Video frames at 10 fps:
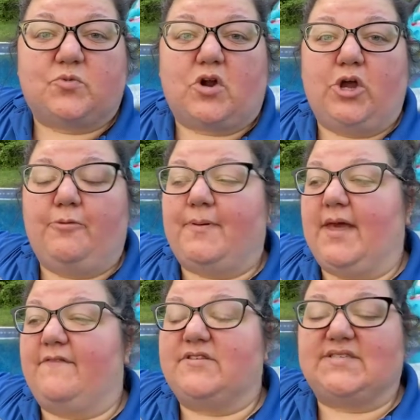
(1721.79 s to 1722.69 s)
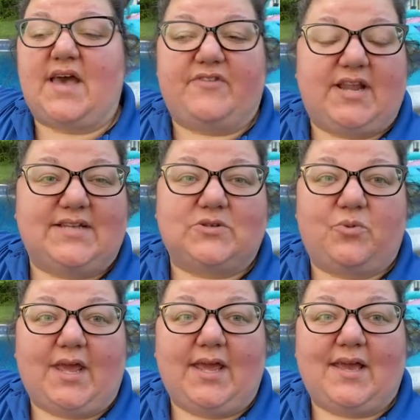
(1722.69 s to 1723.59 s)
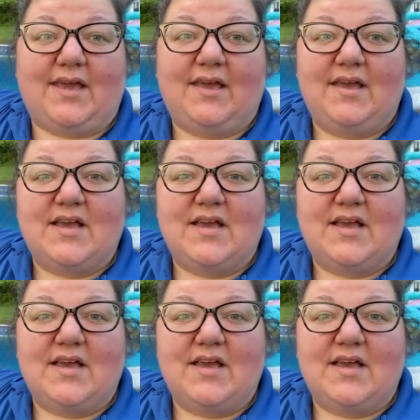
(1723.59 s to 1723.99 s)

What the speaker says: We're open 7 days a week,